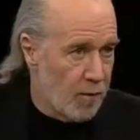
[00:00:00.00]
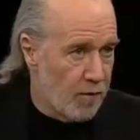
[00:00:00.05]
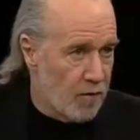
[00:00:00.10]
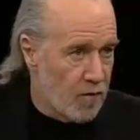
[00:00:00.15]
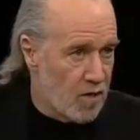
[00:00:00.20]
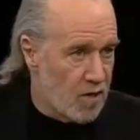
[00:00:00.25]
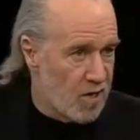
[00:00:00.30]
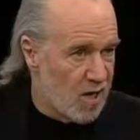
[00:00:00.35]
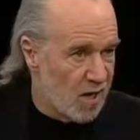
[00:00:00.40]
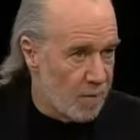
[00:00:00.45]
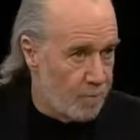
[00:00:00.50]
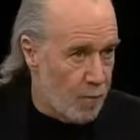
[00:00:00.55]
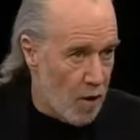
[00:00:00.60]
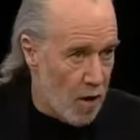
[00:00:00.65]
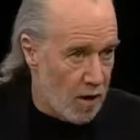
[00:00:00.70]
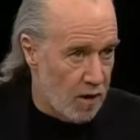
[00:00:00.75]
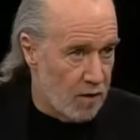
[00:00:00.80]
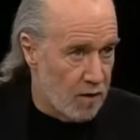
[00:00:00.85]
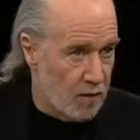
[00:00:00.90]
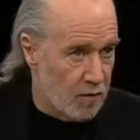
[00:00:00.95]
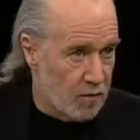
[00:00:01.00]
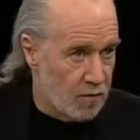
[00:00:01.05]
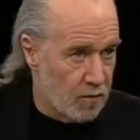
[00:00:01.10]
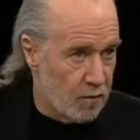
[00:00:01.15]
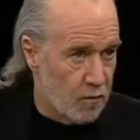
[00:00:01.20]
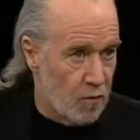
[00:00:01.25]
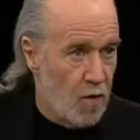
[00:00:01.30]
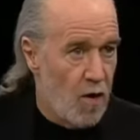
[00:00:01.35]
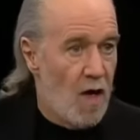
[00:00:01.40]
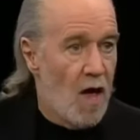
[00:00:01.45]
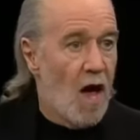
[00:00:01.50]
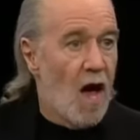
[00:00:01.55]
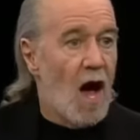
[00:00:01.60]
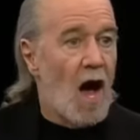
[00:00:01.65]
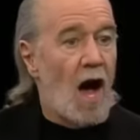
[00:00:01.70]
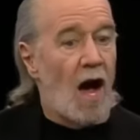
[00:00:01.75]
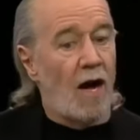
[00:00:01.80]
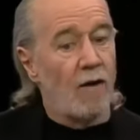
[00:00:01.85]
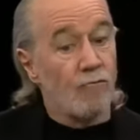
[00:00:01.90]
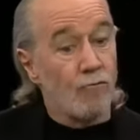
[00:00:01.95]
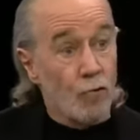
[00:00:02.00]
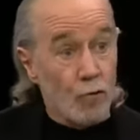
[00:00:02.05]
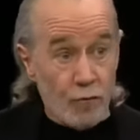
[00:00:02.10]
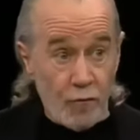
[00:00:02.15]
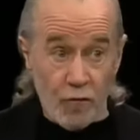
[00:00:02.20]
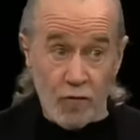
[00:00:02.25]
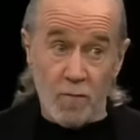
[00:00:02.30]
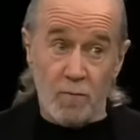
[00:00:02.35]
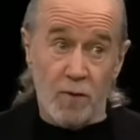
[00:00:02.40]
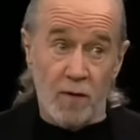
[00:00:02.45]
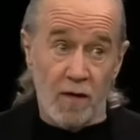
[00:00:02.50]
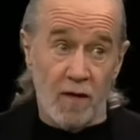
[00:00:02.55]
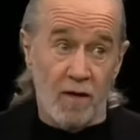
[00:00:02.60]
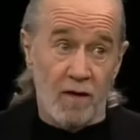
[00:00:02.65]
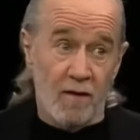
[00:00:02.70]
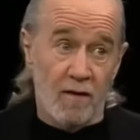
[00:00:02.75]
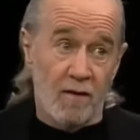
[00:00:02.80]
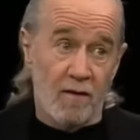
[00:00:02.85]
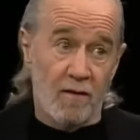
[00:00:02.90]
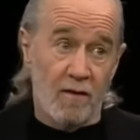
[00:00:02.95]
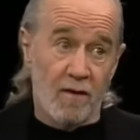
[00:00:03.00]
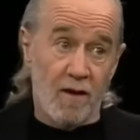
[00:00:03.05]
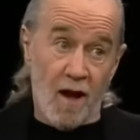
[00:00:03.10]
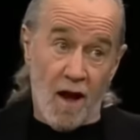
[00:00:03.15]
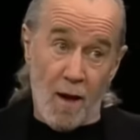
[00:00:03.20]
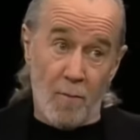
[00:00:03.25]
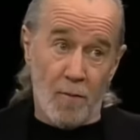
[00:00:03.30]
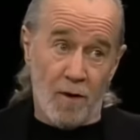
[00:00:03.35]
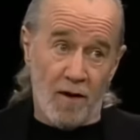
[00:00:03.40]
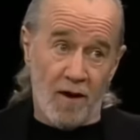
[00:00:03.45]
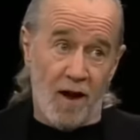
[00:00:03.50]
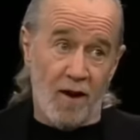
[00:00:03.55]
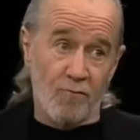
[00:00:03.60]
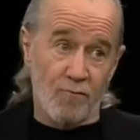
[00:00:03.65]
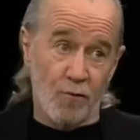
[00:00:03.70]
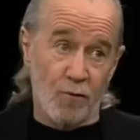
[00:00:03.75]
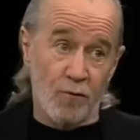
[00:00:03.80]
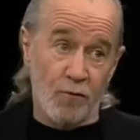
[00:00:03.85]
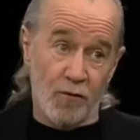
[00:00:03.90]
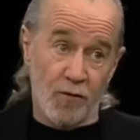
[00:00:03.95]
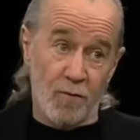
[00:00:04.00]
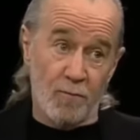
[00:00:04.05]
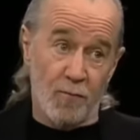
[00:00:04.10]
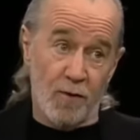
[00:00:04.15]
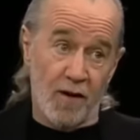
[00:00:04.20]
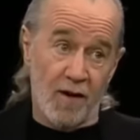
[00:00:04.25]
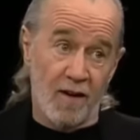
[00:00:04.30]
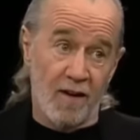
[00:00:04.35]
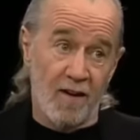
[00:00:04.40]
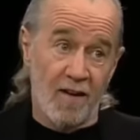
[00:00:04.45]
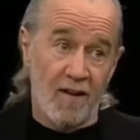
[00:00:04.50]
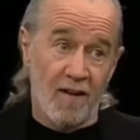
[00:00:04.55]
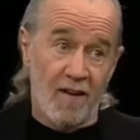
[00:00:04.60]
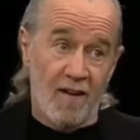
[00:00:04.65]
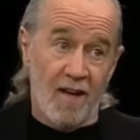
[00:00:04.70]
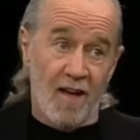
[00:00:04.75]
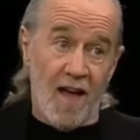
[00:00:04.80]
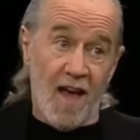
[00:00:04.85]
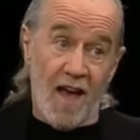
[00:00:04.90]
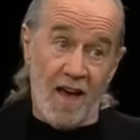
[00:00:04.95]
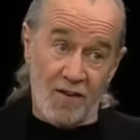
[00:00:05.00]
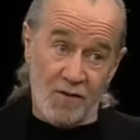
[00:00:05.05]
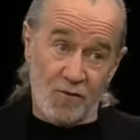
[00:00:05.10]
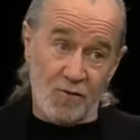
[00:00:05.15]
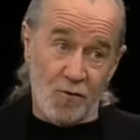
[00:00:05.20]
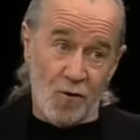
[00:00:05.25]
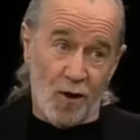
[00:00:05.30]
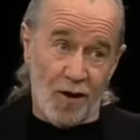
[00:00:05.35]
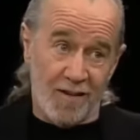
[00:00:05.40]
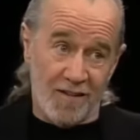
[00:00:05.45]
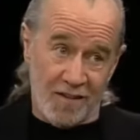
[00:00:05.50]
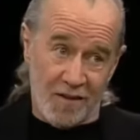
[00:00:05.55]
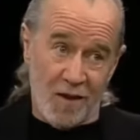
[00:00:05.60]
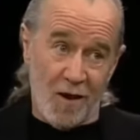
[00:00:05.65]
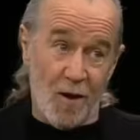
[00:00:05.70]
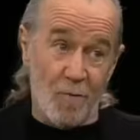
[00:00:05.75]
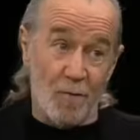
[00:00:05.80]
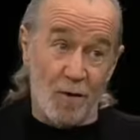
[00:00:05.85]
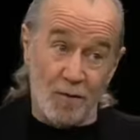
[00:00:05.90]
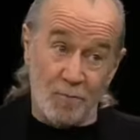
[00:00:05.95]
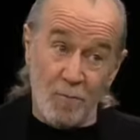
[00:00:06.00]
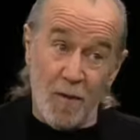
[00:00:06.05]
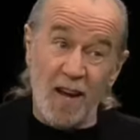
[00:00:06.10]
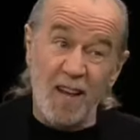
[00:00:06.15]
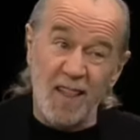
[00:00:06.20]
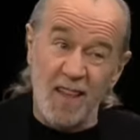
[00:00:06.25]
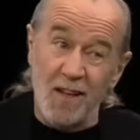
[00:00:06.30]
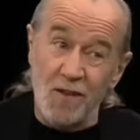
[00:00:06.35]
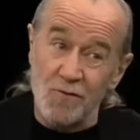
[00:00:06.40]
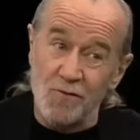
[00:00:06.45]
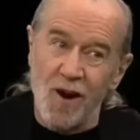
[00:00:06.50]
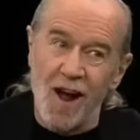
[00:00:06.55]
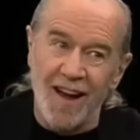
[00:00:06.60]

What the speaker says: bit of a sick part in this, too. Yeah. I root for the big comet. I root for the big asteroid to come and make things